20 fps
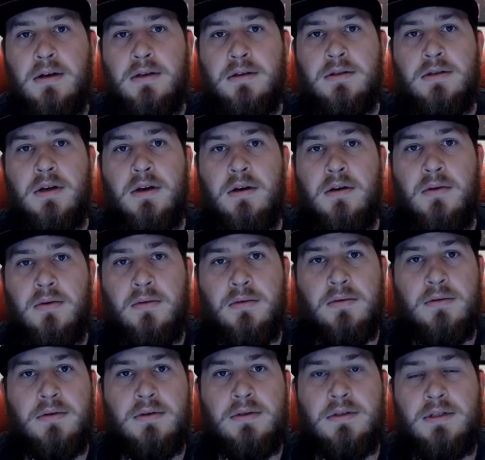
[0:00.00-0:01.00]
So
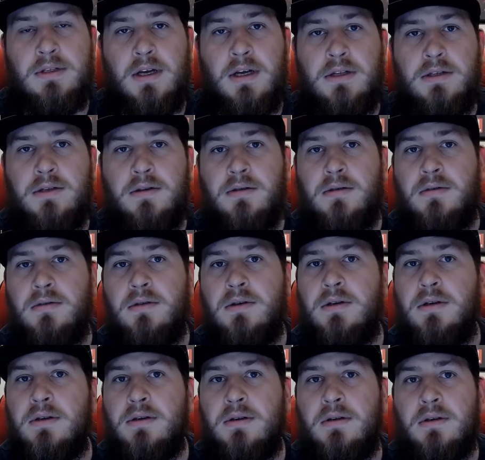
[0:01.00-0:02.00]
stay tuned,
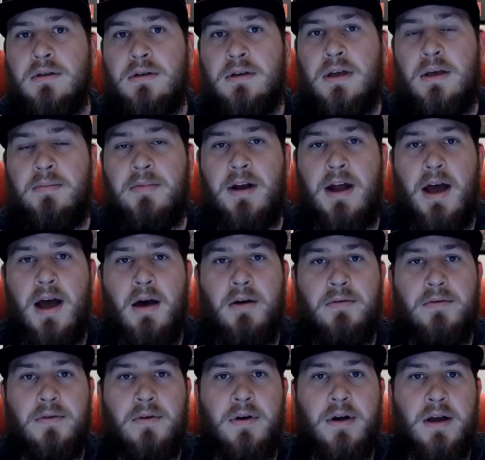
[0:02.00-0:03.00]
keep an eye
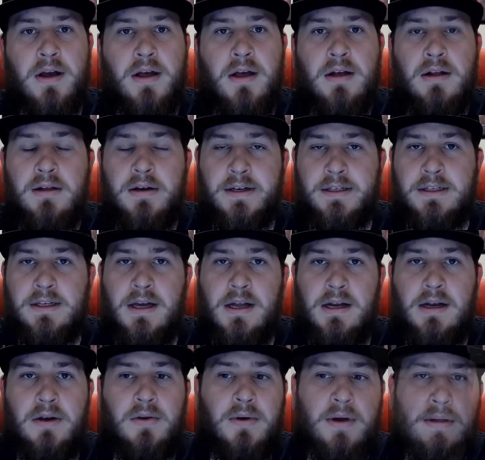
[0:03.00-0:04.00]
out for it. Let's get
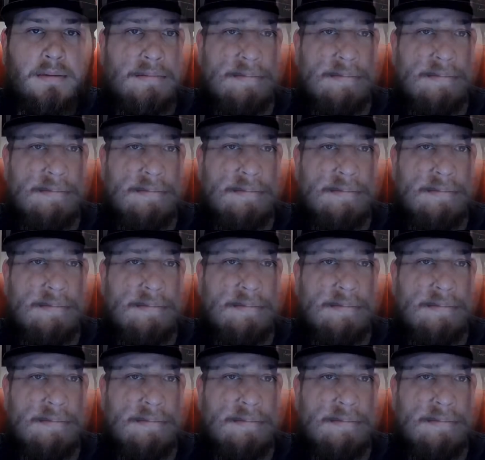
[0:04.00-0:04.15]
into it.